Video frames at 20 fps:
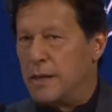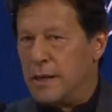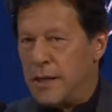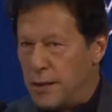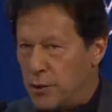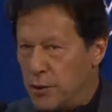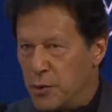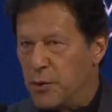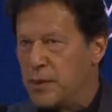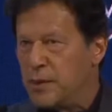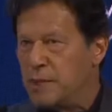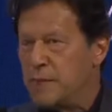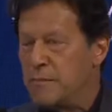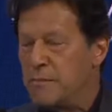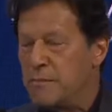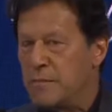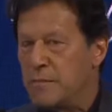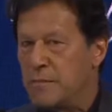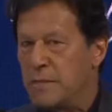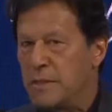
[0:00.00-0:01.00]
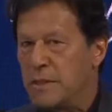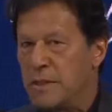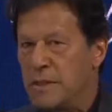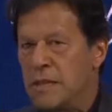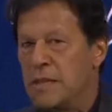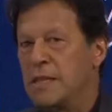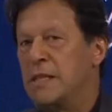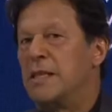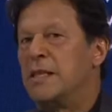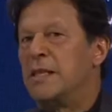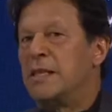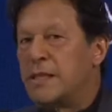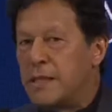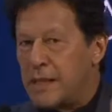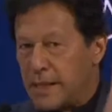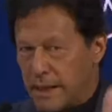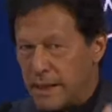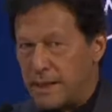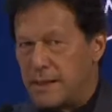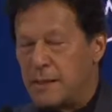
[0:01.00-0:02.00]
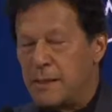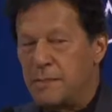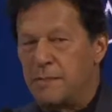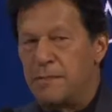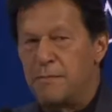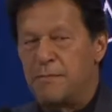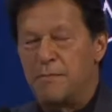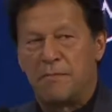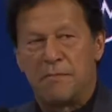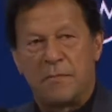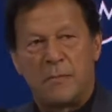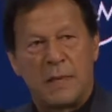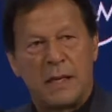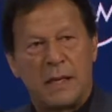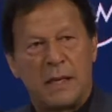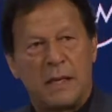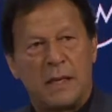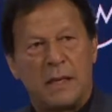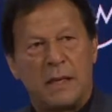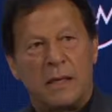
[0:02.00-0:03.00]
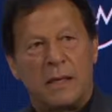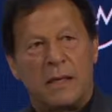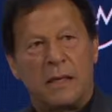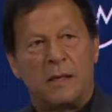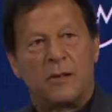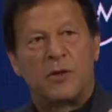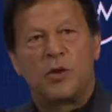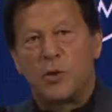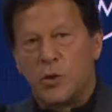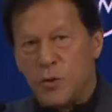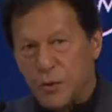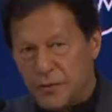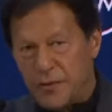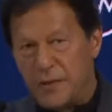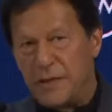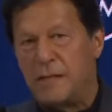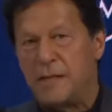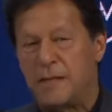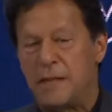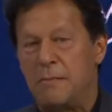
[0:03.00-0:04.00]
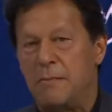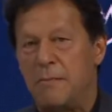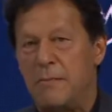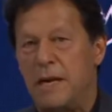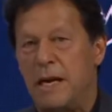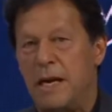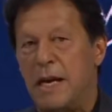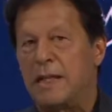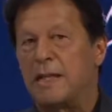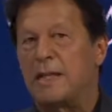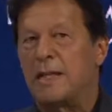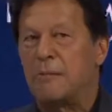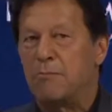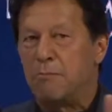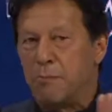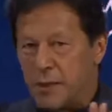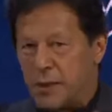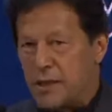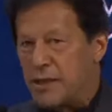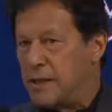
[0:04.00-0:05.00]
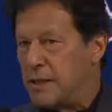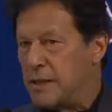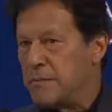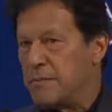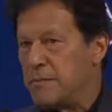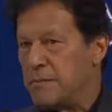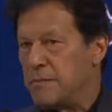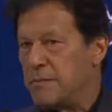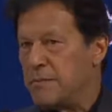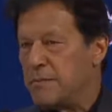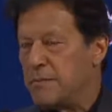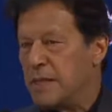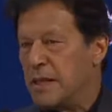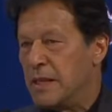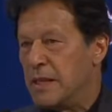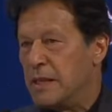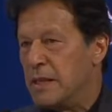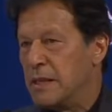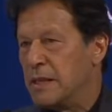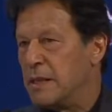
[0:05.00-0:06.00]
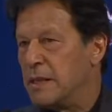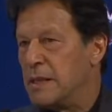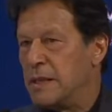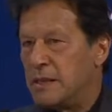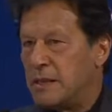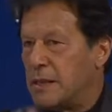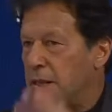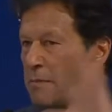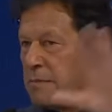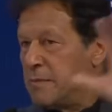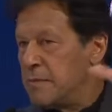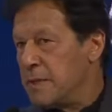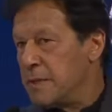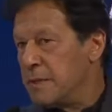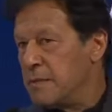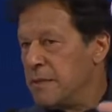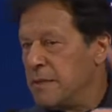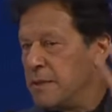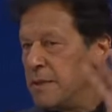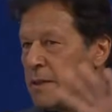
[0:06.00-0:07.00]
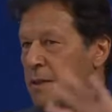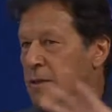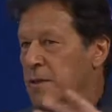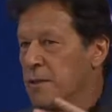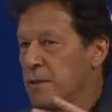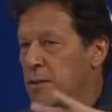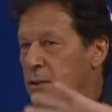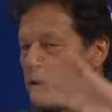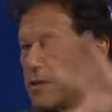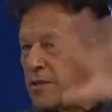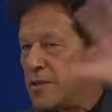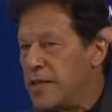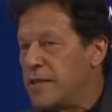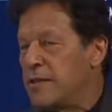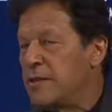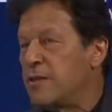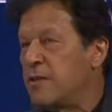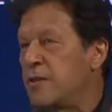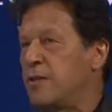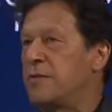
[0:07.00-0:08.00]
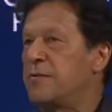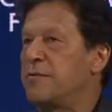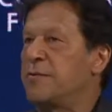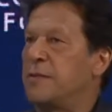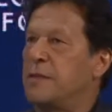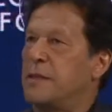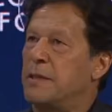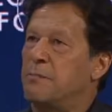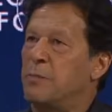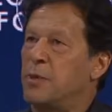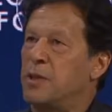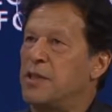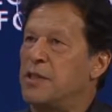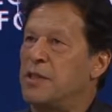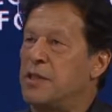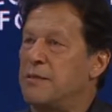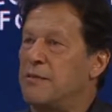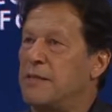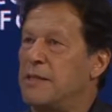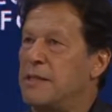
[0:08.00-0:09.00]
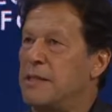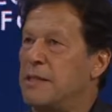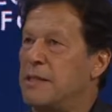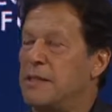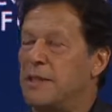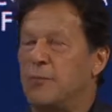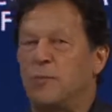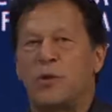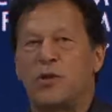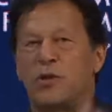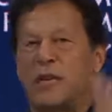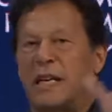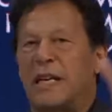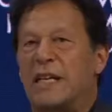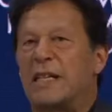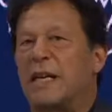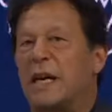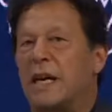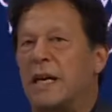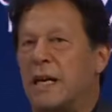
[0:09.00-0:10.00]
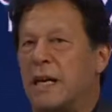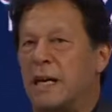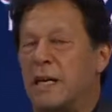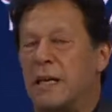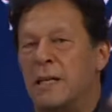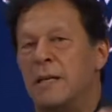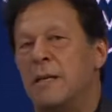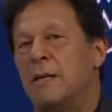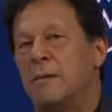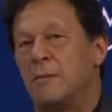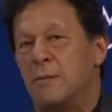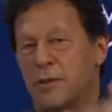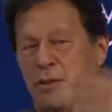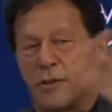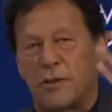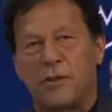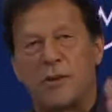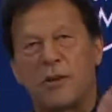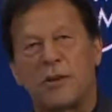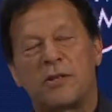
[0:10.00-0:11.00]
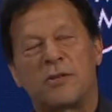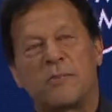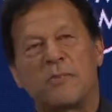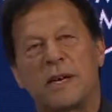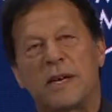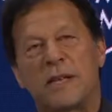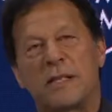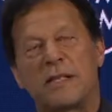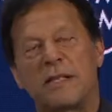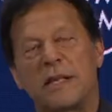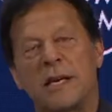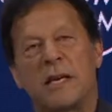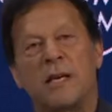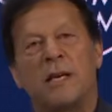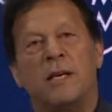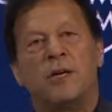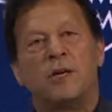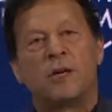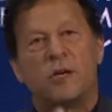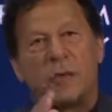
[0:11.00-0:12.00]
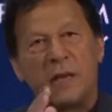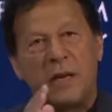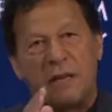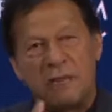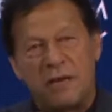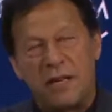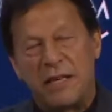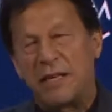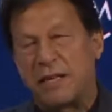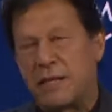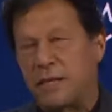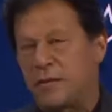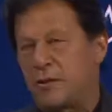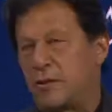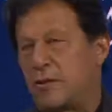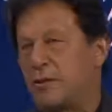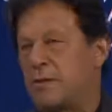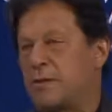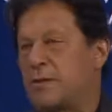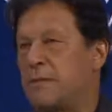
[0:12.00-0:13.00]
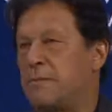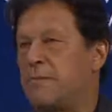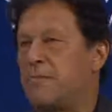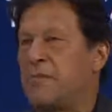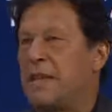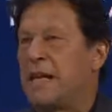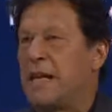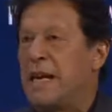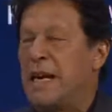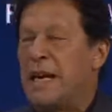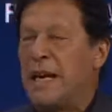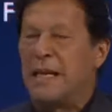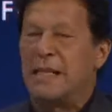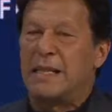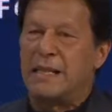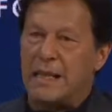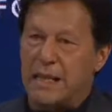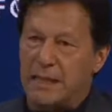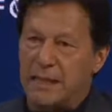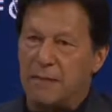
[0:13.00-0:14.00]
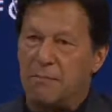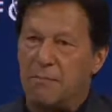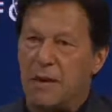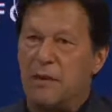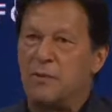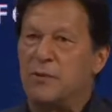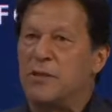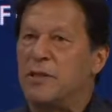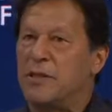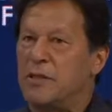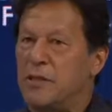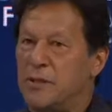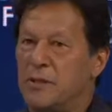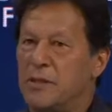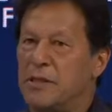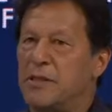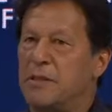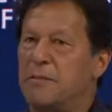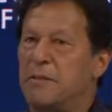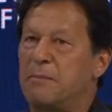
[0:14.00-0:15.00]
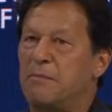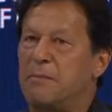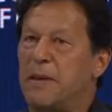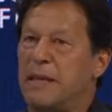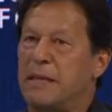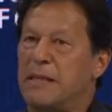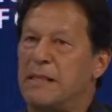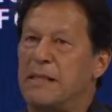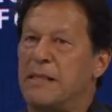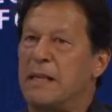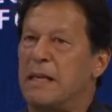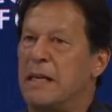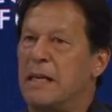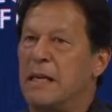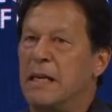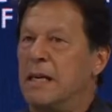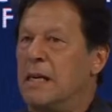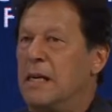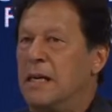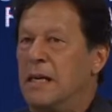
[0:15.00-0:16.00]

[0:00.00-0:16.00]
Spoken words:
Hinduism, Sikhism, Sufism, and then Buddhism. There's some, the center of Buddhist civilization was the Gandhara, which is north of Pakistan. So we have religious tourism. And then the mountain tourism in Pakistan,